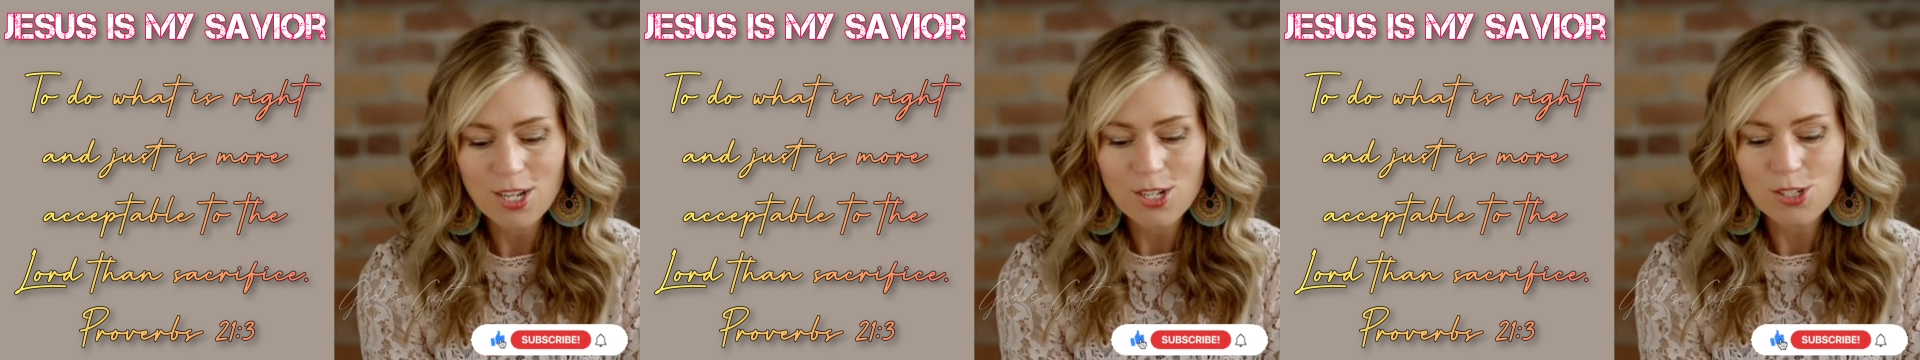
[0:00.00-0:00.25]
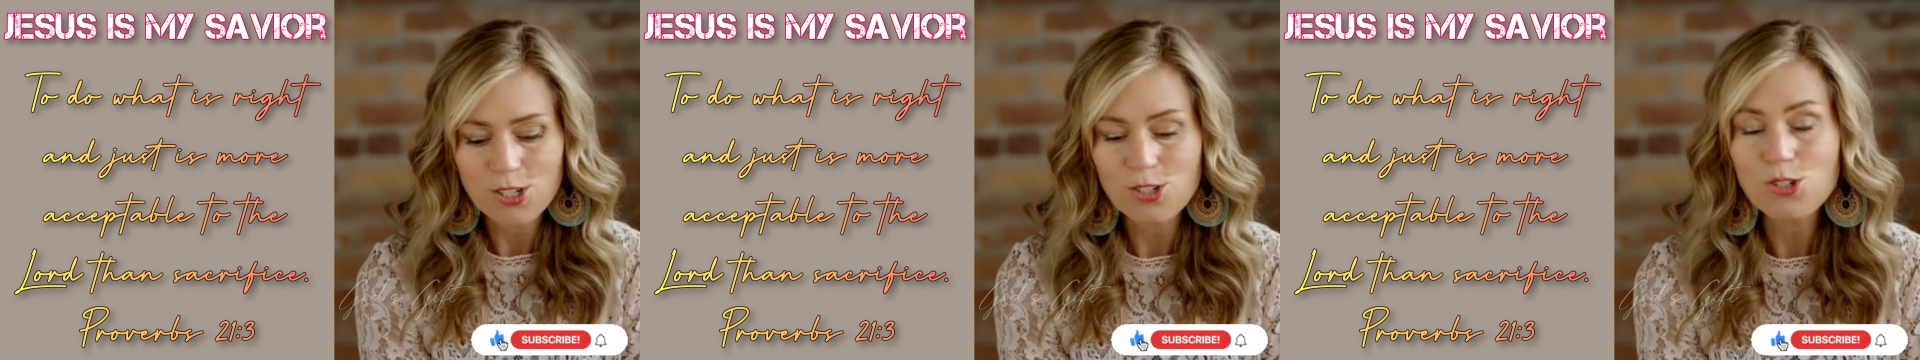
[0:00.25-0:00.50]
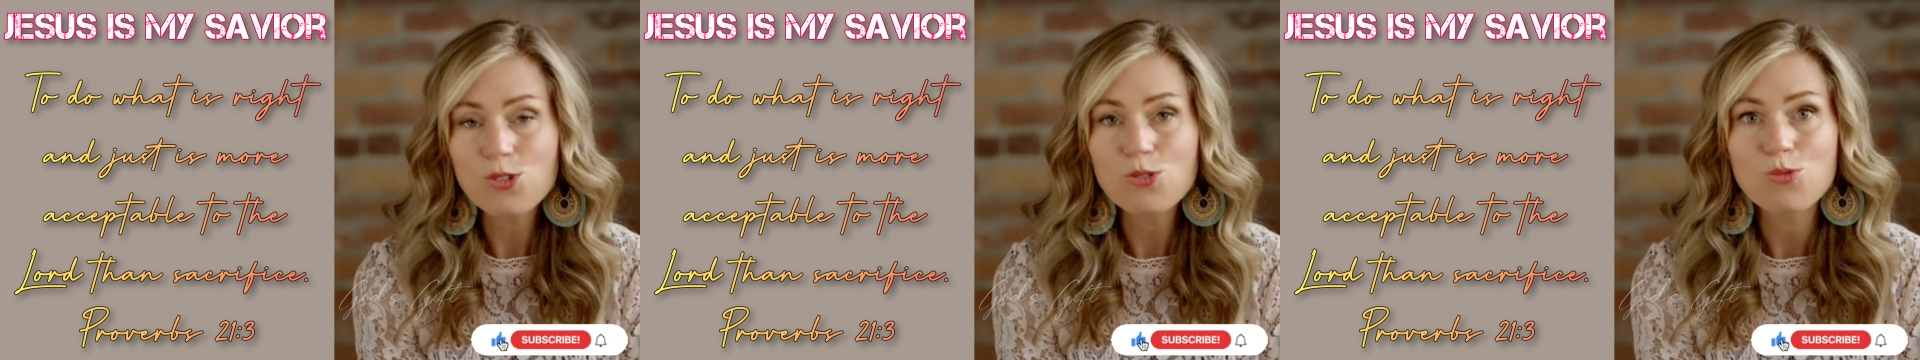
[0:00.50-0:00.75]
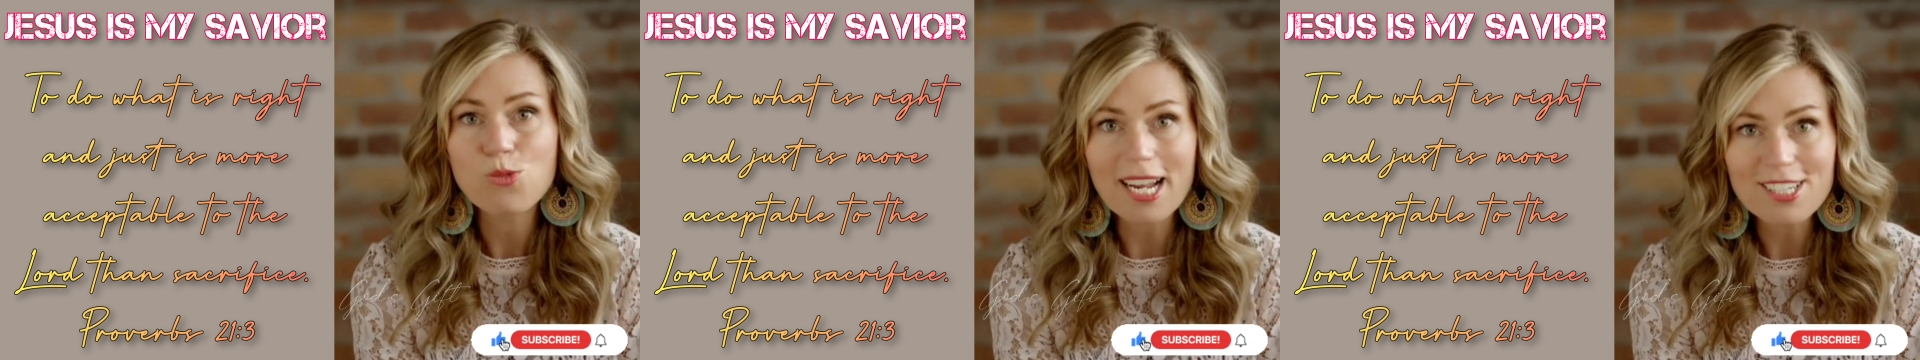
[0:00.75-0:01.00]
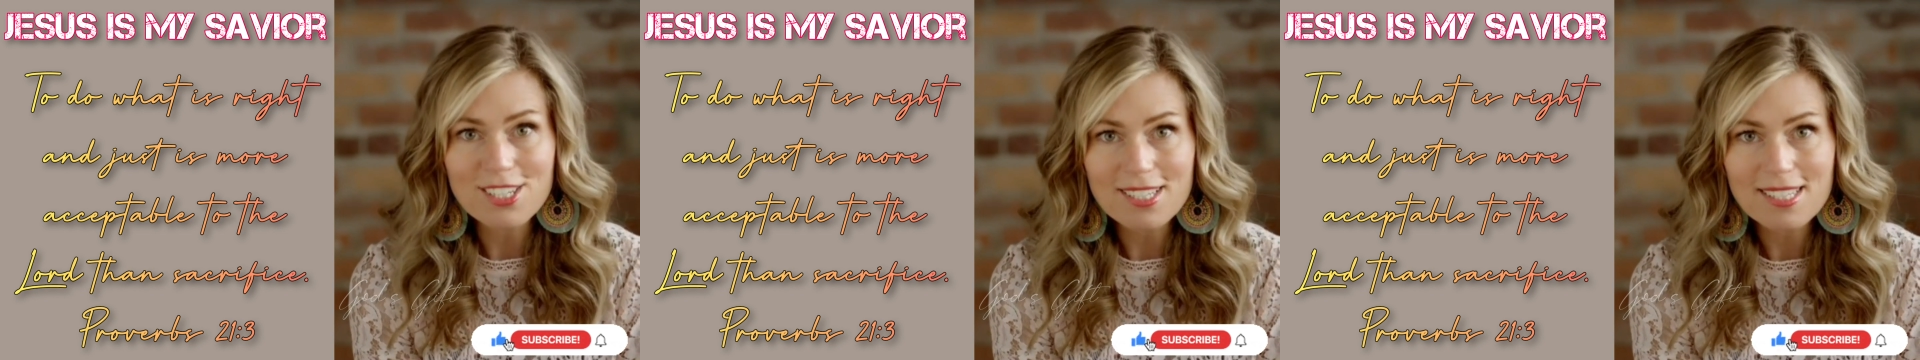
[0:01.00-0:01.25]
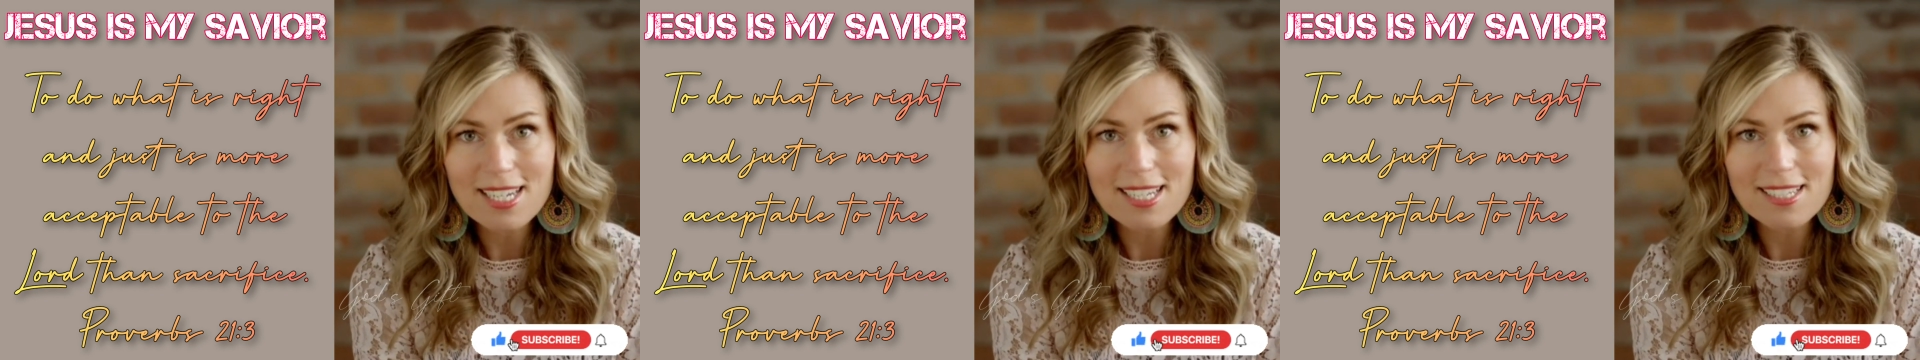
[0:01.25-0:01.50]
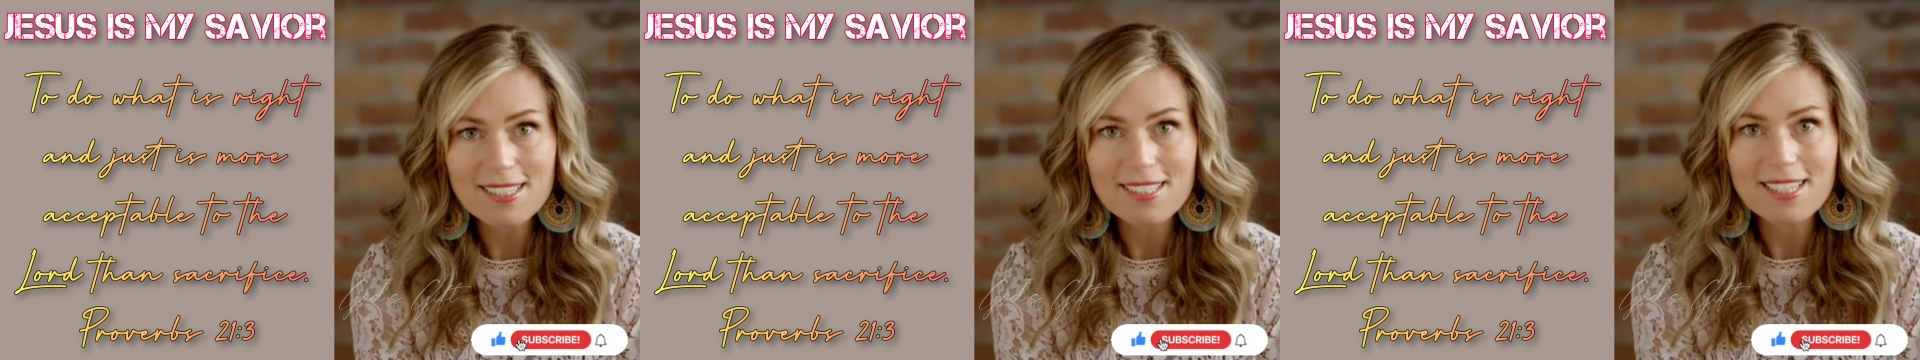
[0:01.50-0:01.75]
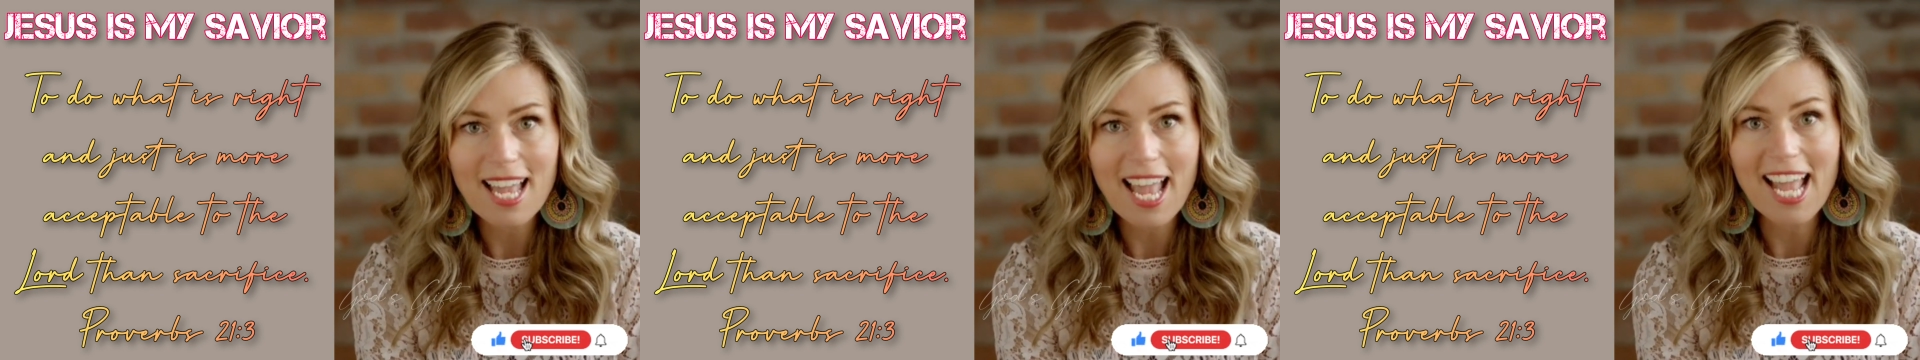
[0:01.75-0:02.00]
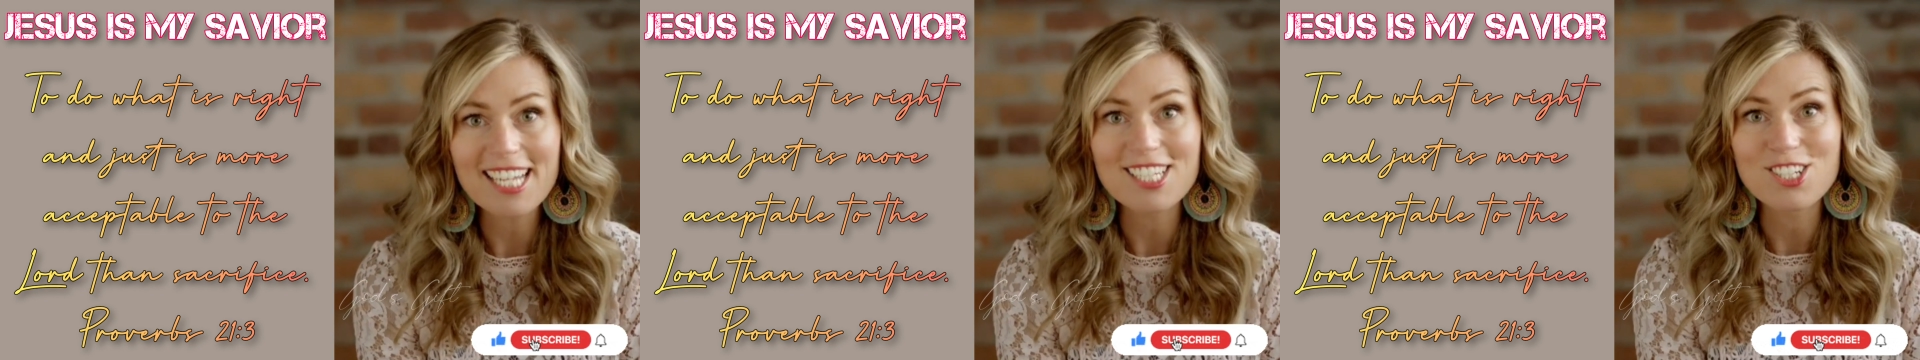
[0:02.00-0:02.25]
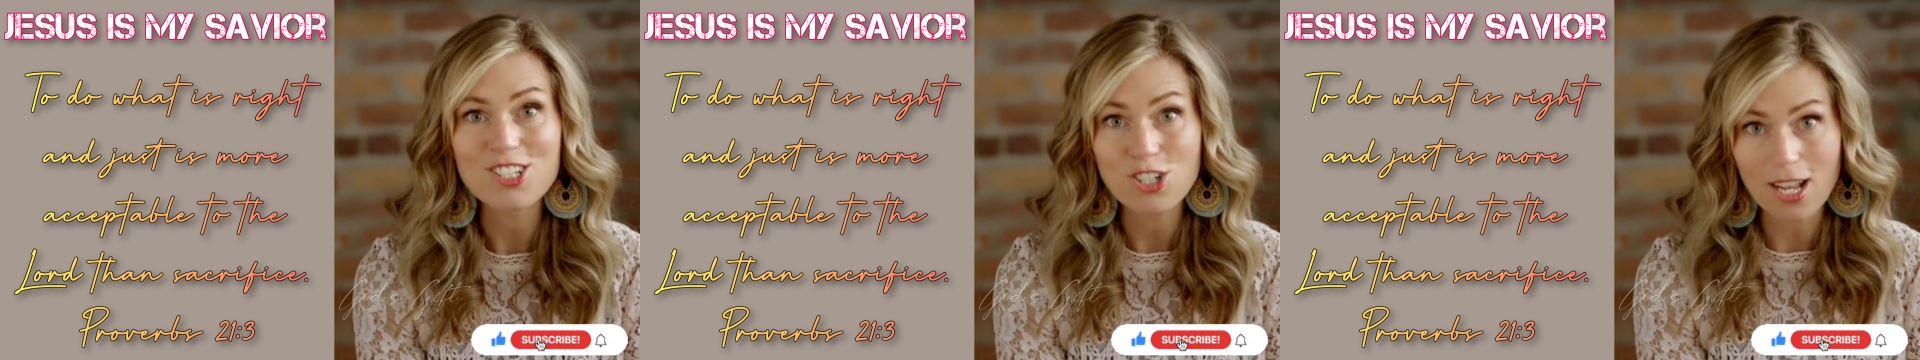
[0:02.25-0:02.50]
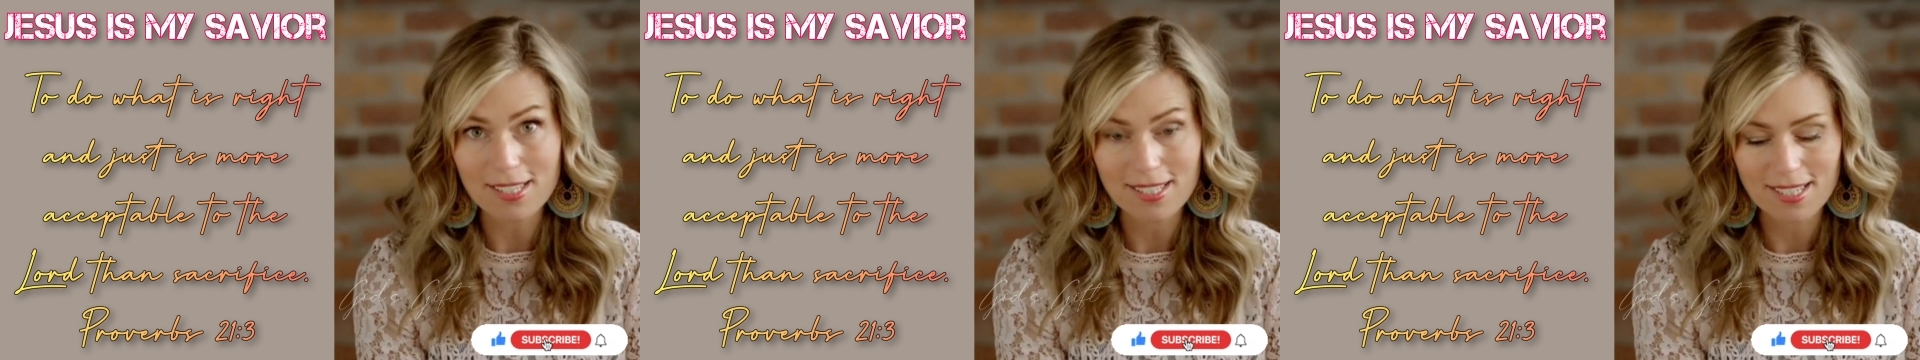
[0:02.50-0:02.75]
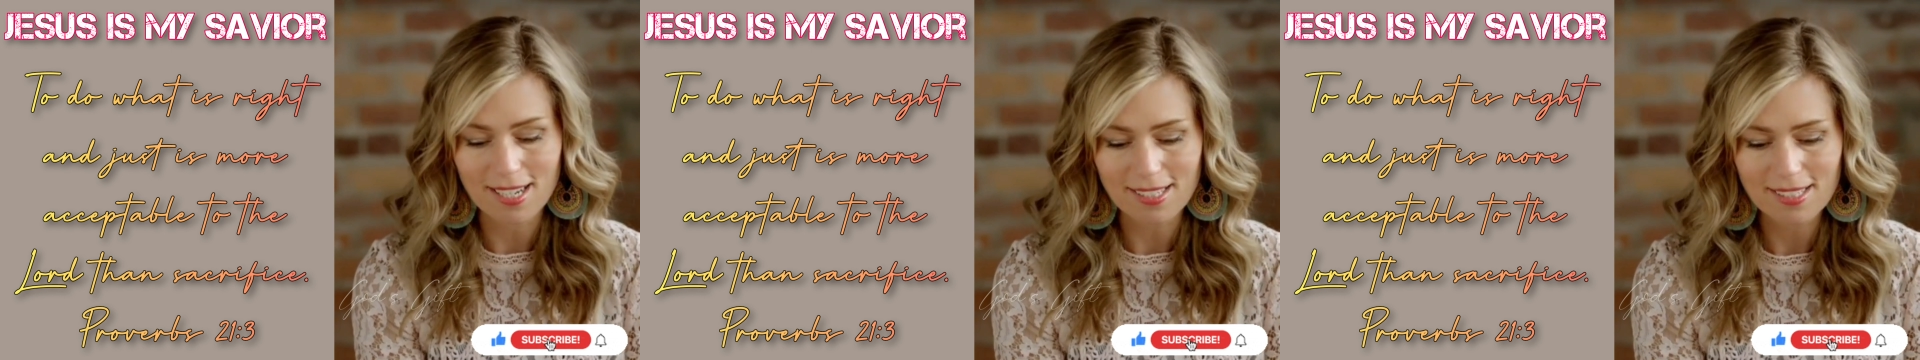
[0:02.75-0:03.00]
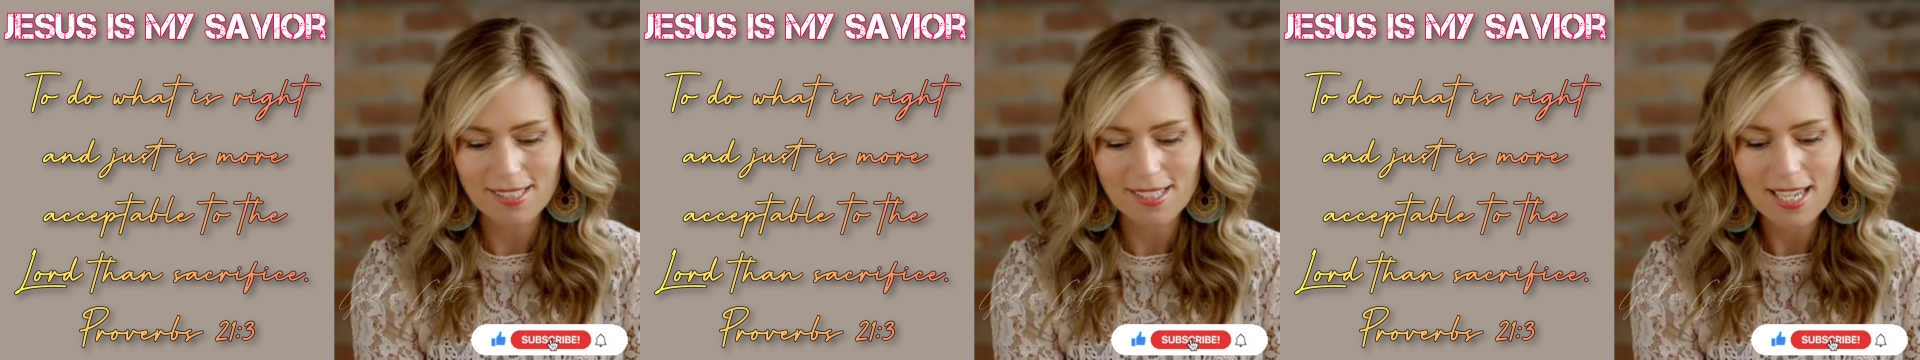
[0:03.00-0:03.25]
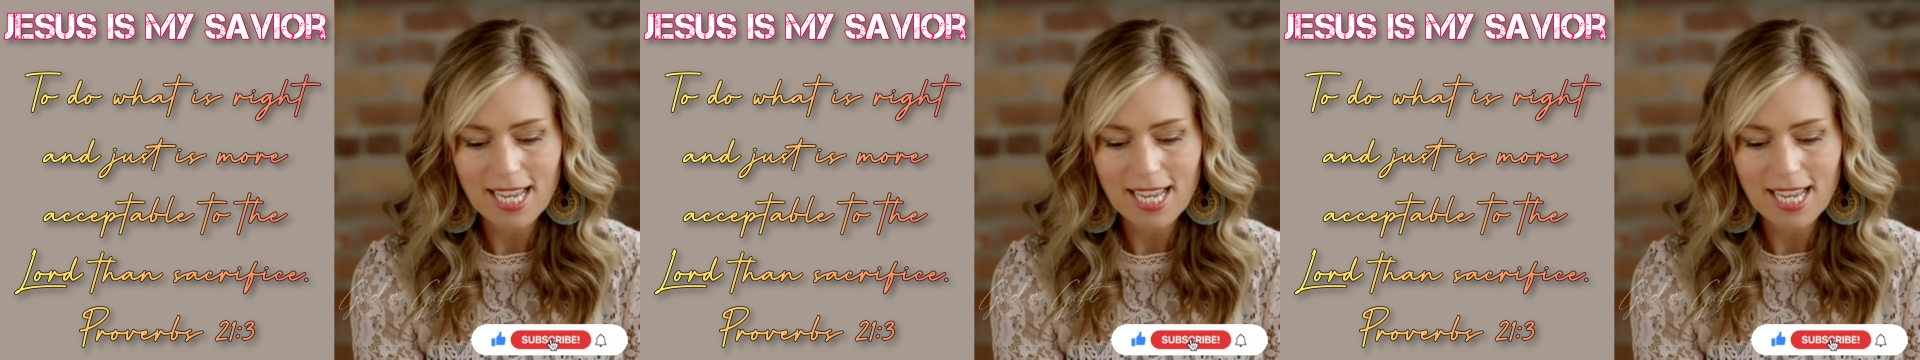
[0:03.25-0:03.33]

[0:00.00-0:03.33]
To do righteousness and justice